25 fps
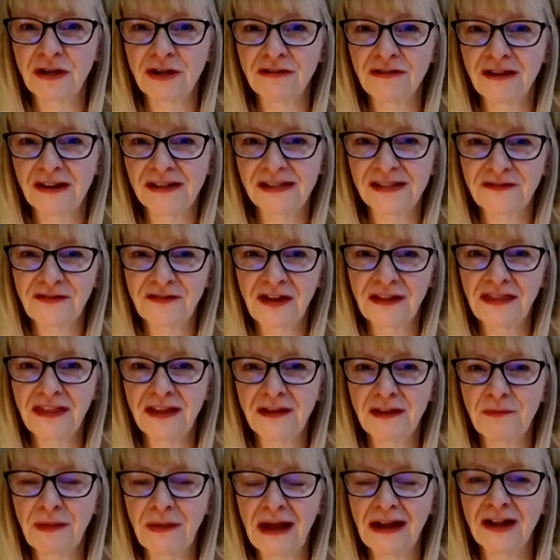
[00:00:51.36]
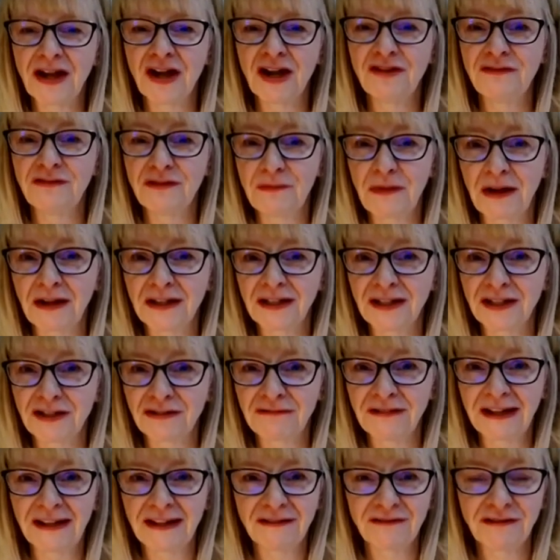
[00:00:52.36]
progress. If I think back over my
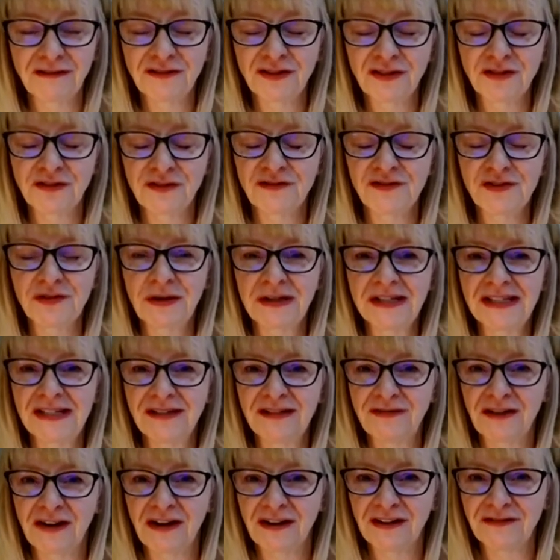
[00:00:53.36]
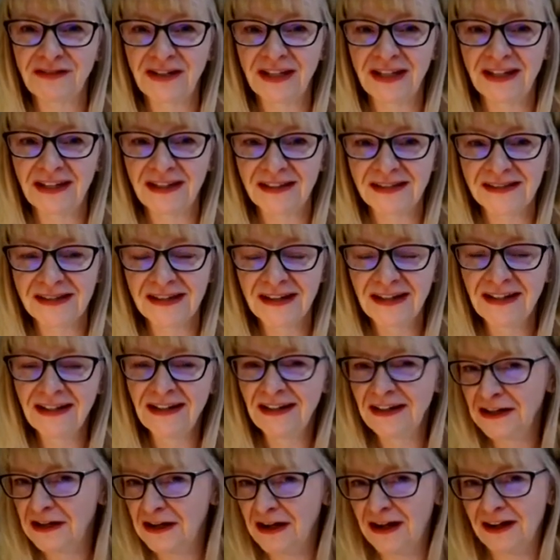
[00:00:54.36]
career of sort of 25 years,
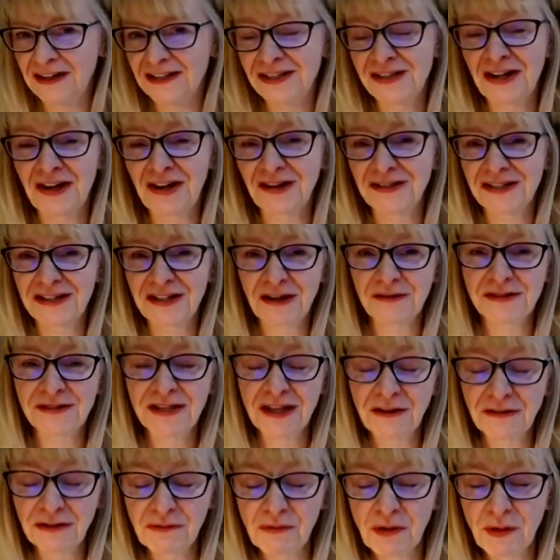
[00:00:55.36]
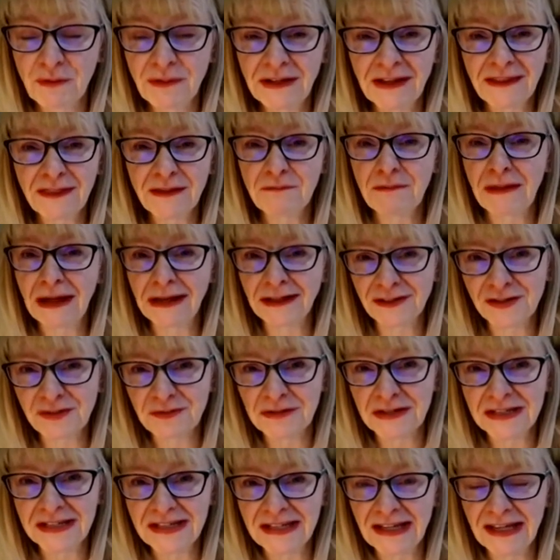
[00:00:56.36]
I was the only woman in the
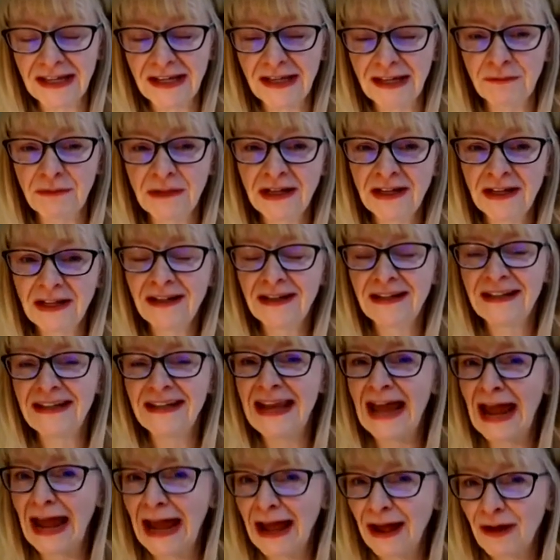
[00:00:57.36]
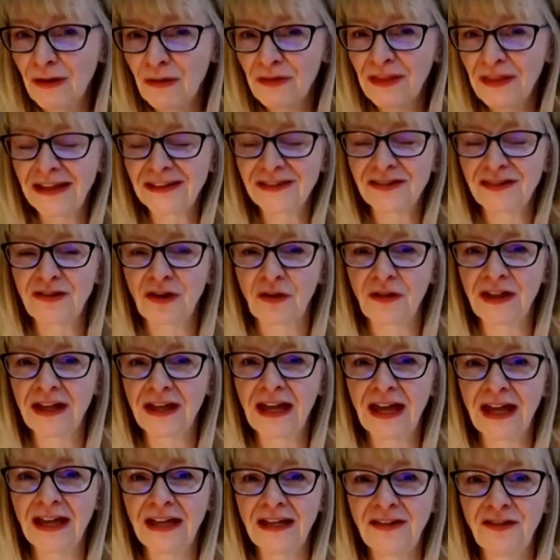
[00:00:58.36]
management team. Now that's not the
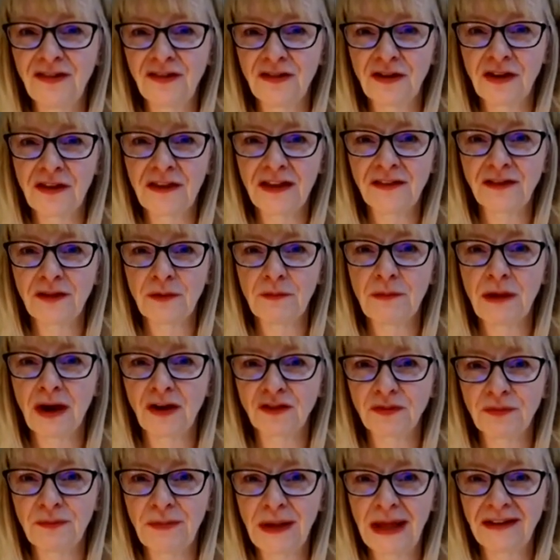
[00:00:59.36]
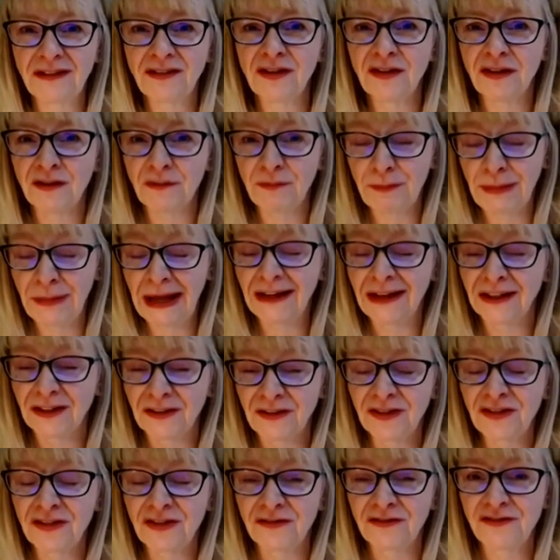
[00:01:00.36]
case. You know, there's a much better
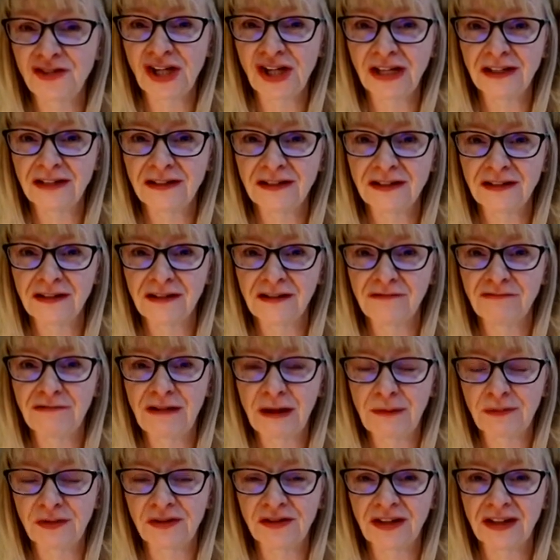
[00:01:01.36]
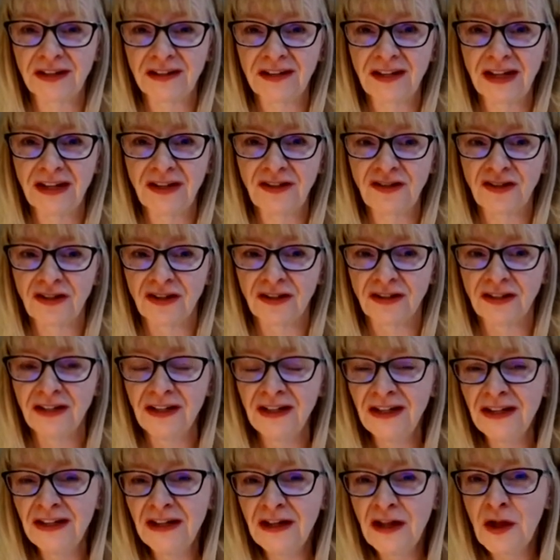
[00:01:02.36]
balance gender representation,
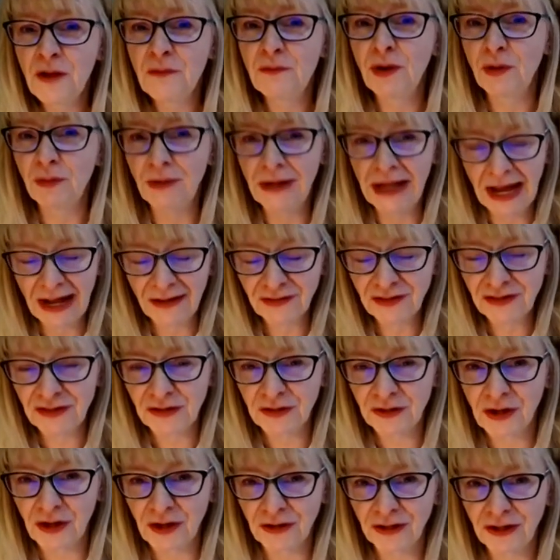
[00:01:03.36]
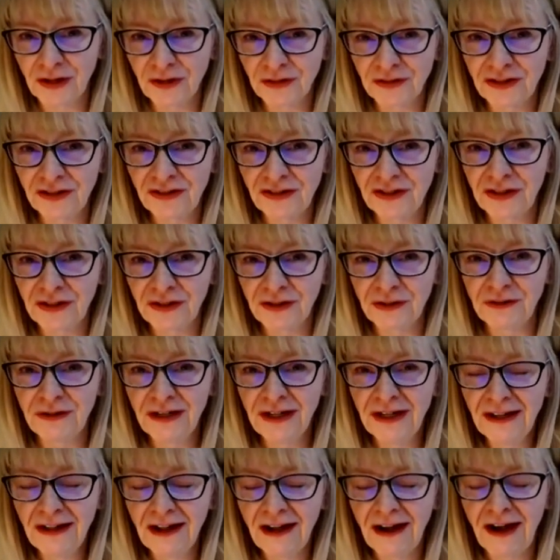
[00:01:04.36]
but we have still got a lot to do.
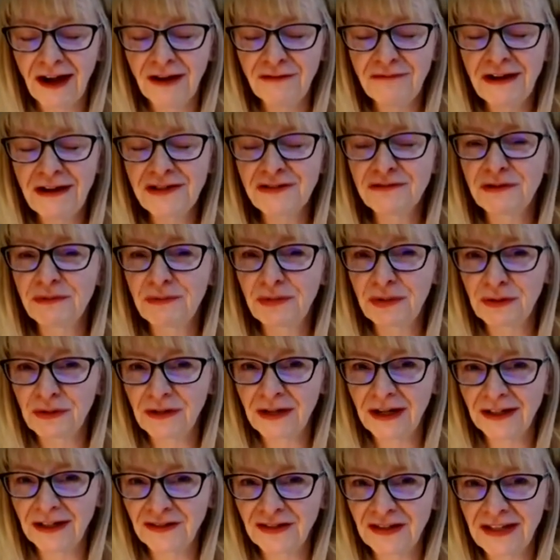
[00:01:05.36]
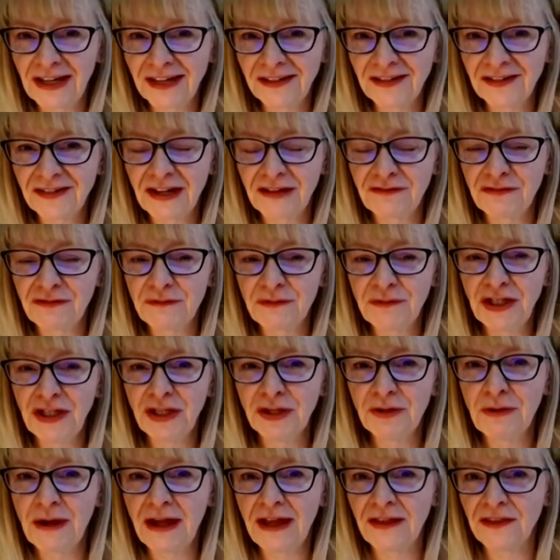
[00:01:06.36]
I read a report actually yesterday from the
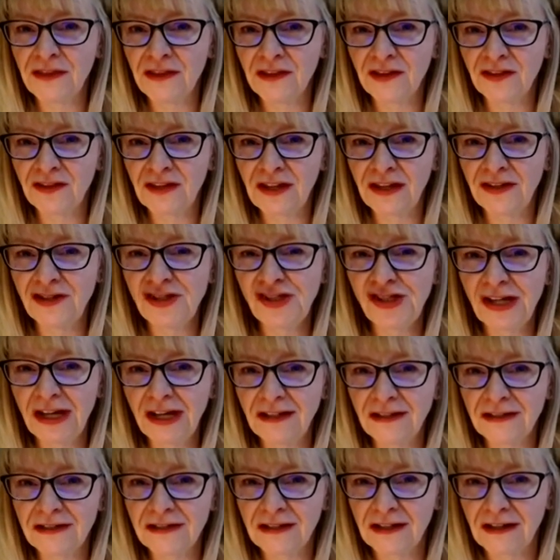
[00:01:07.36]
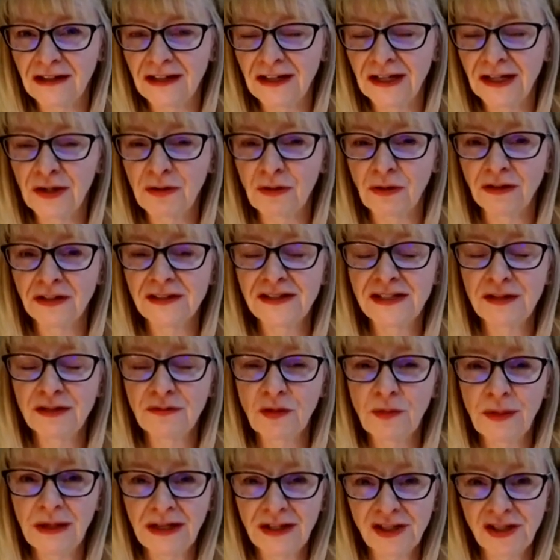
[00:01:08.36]
UN that said gender equality
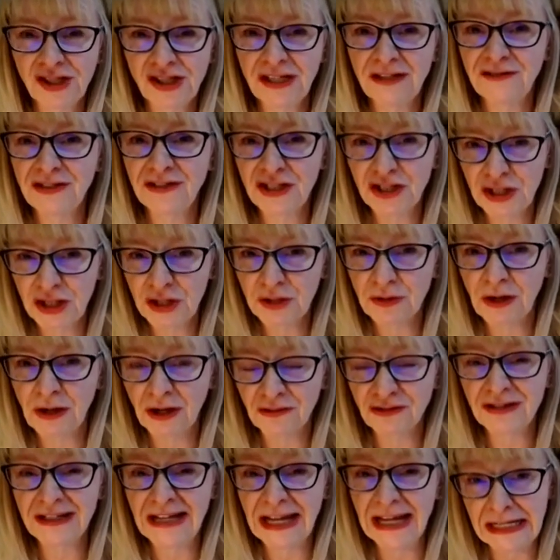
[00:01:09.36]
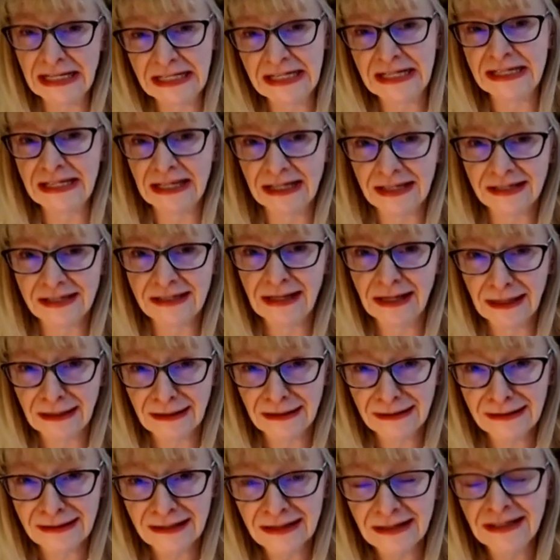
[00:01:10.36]
will be achieved in 286
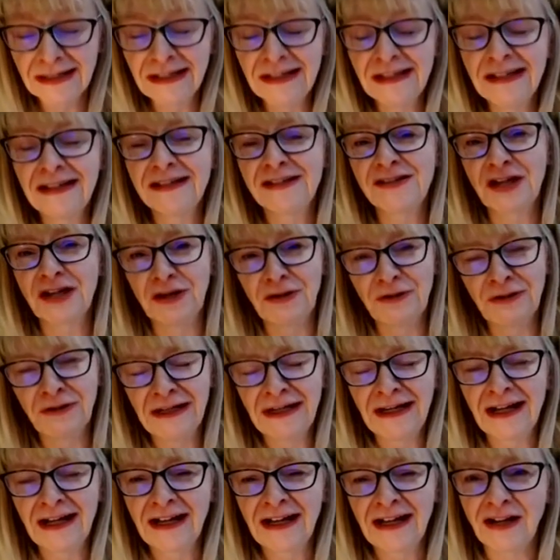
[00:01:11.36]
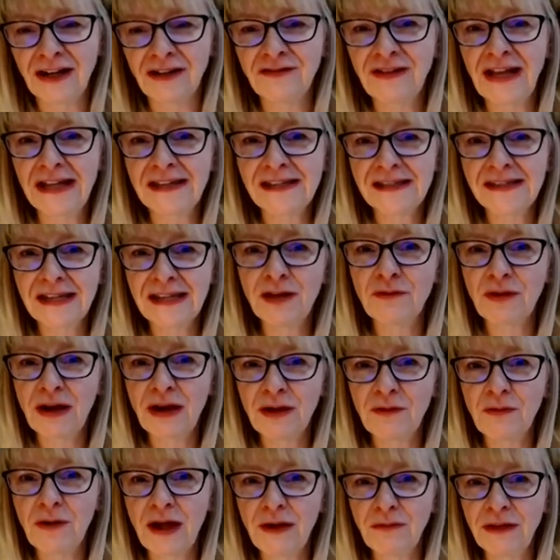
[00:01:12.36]
years. So kind of let's
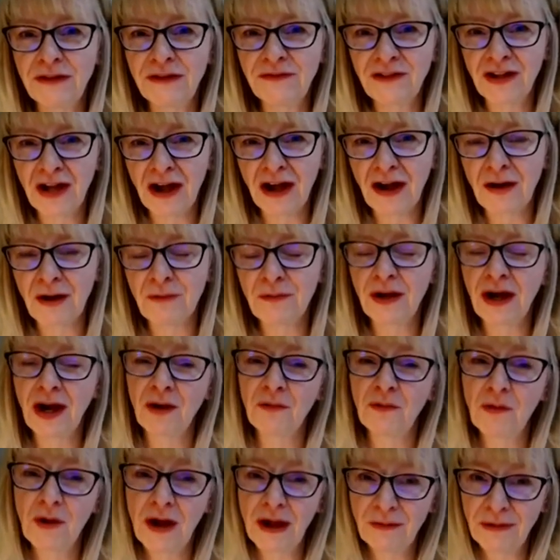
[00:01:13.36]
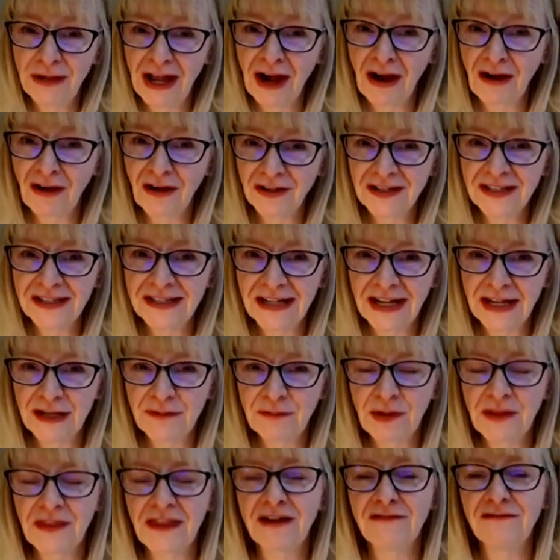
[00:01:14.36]
celebrate where we've come and where we are today,
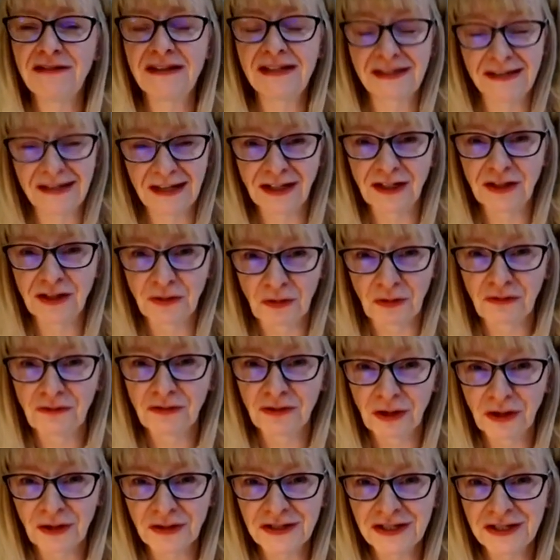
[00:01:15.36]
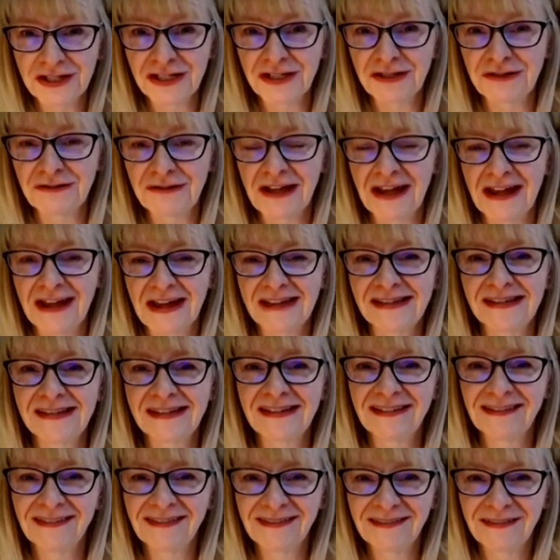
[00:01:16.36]
but there is still an awful lot to do, yes.